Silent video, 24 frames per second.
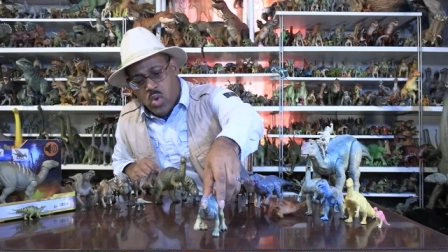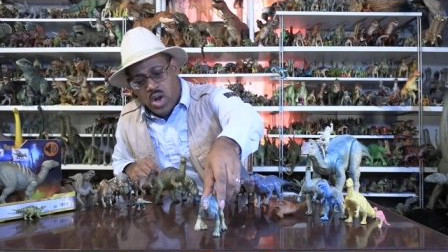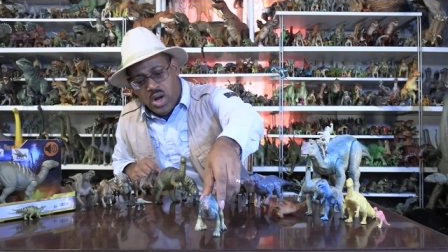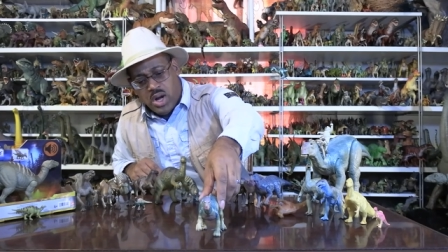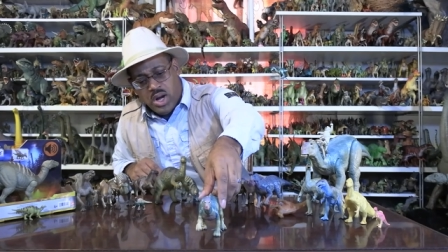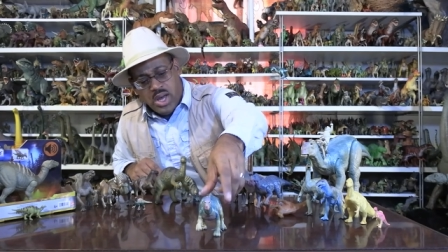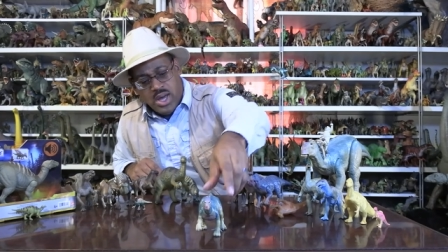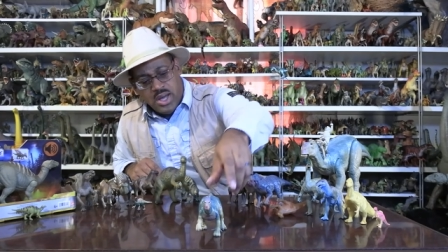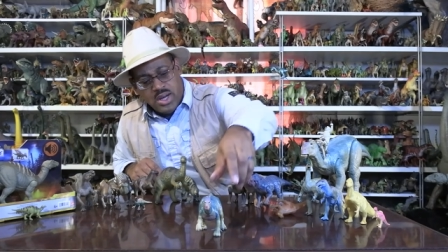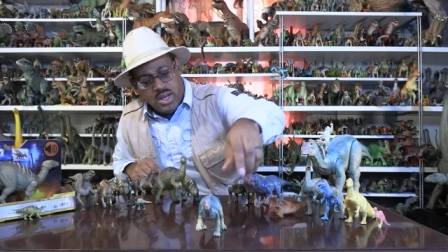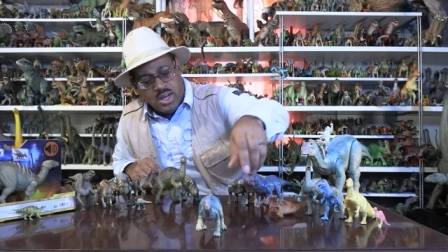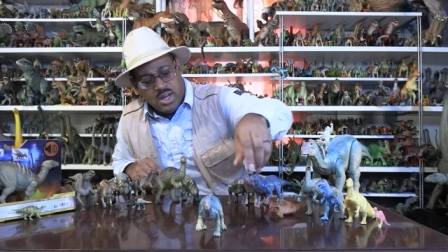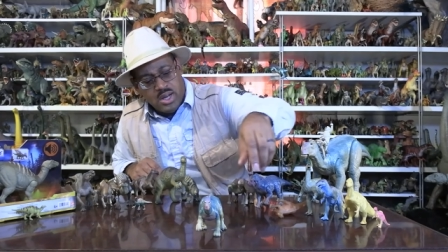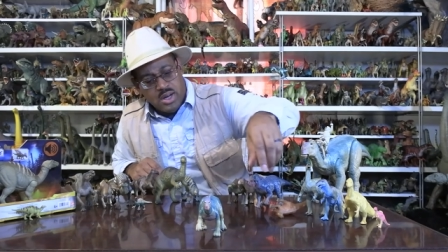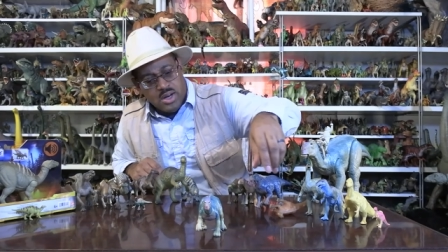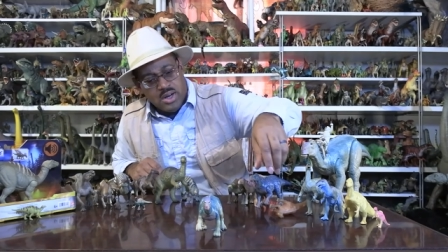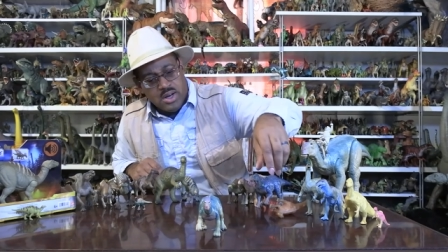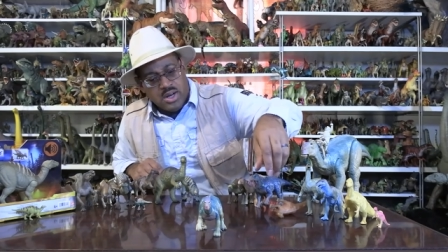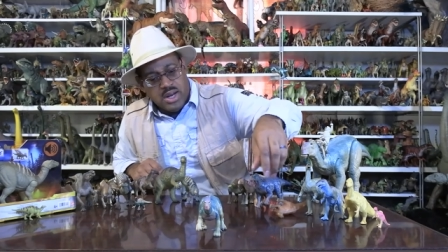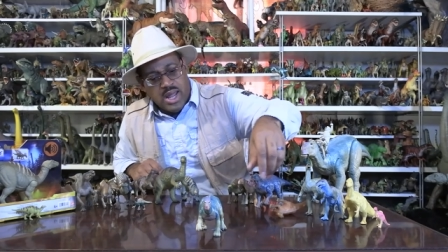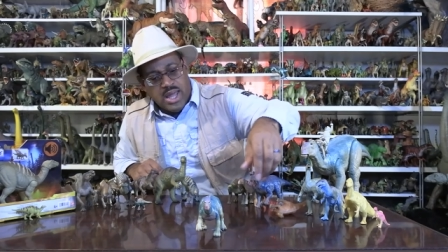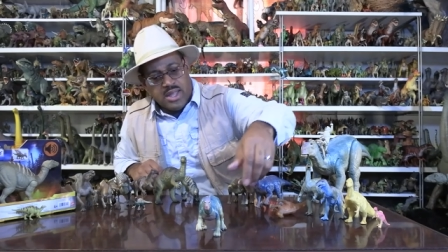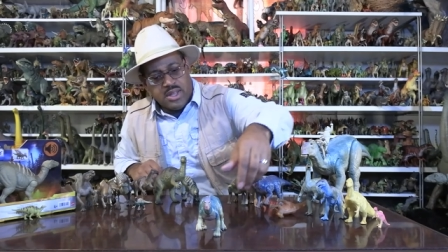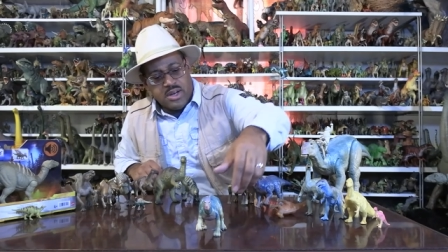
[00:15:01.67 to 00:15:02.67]
one on
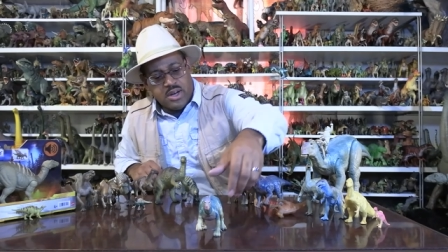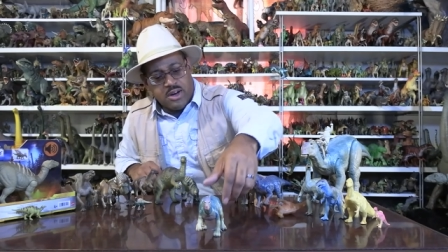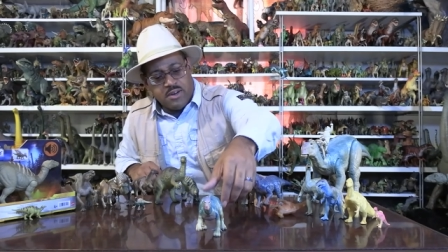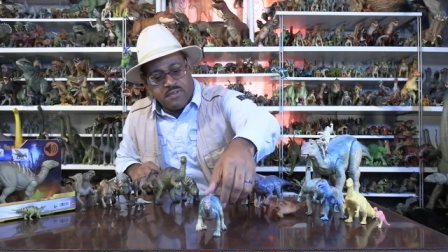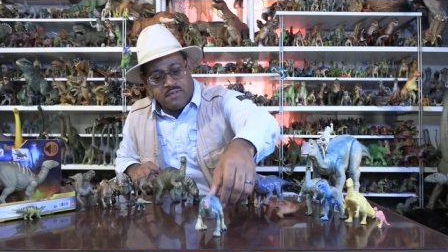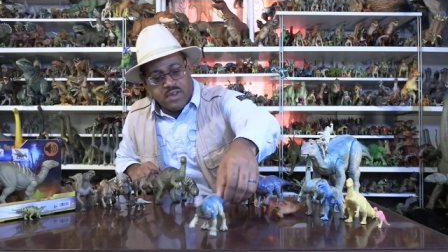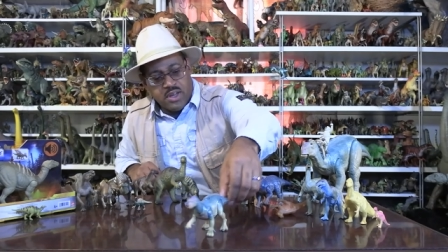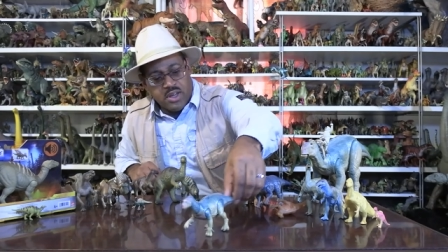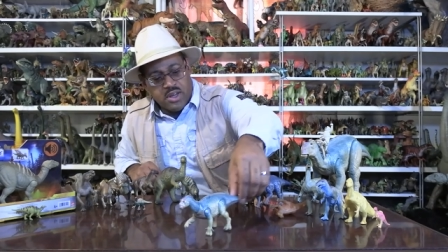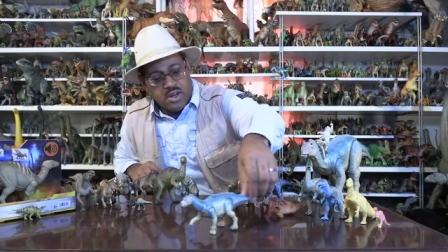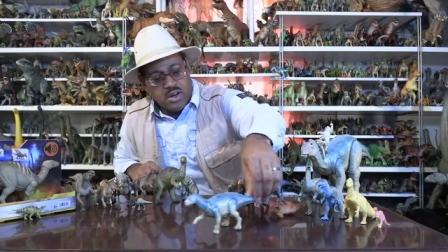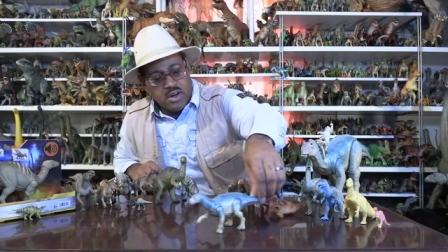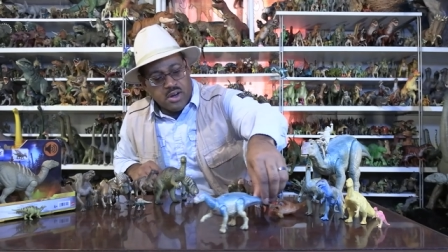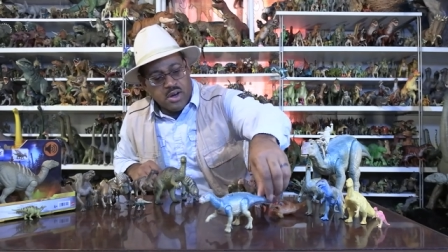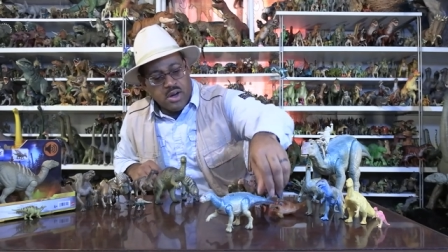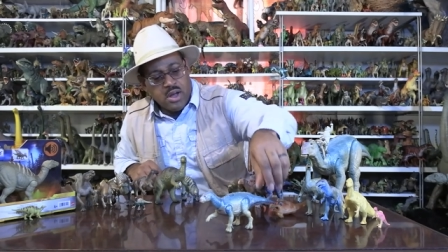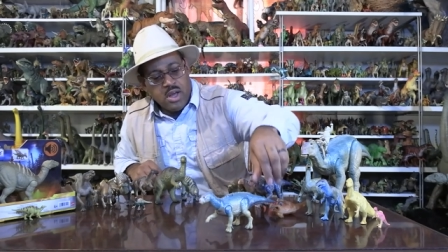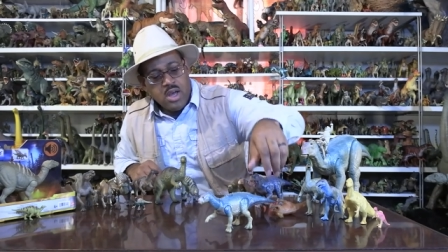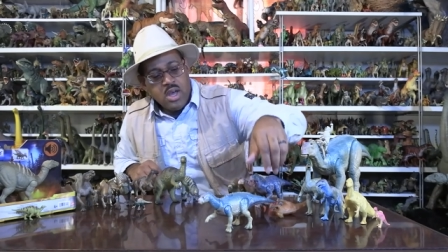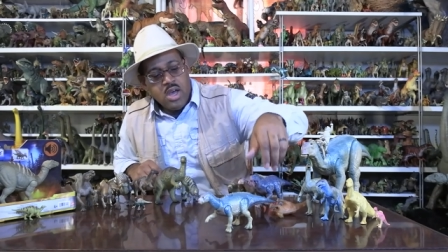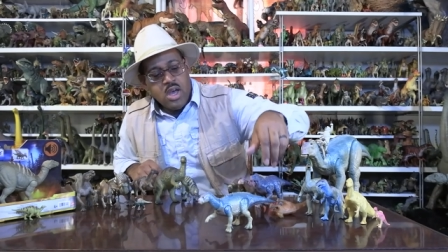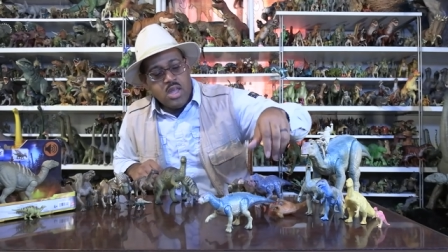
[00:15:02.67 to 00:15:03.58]
here, an Aladar figure.